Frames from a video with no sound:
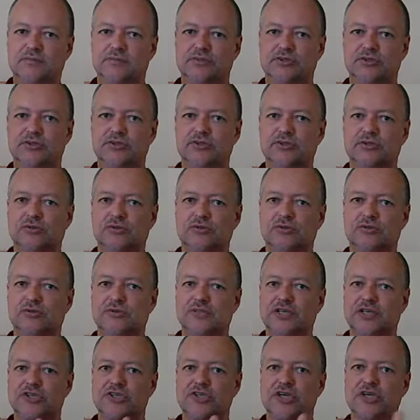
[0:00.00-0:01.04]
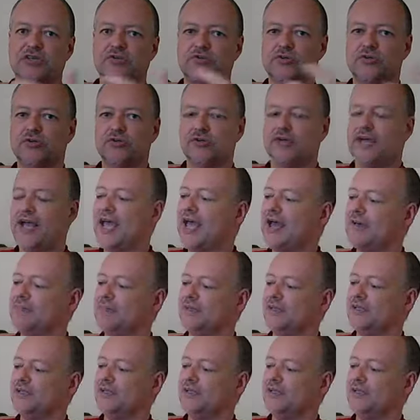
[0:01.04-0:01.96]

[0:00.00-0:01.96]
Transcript: still that change will still happen.